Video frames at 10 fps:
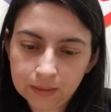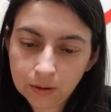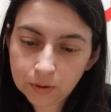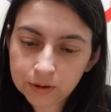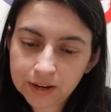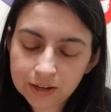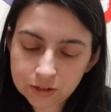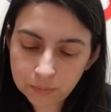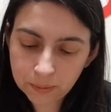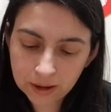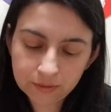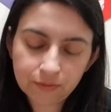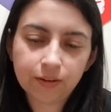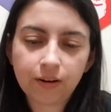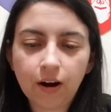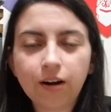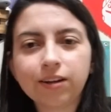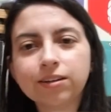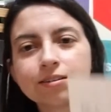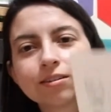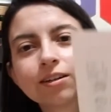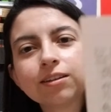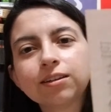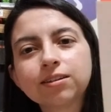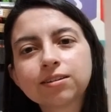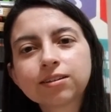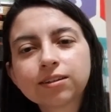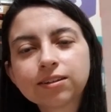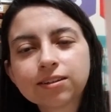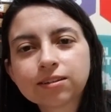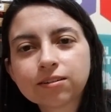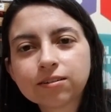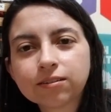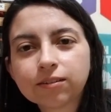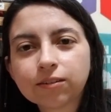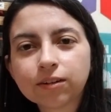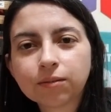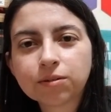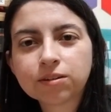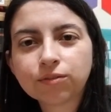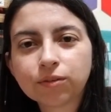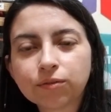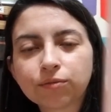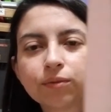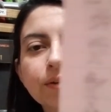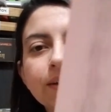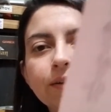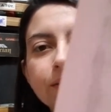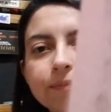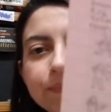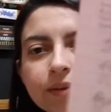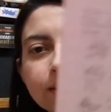They were not too bad of an artist. at this. Look at these little... Hold on, let me see if it'll... Okay, hold on.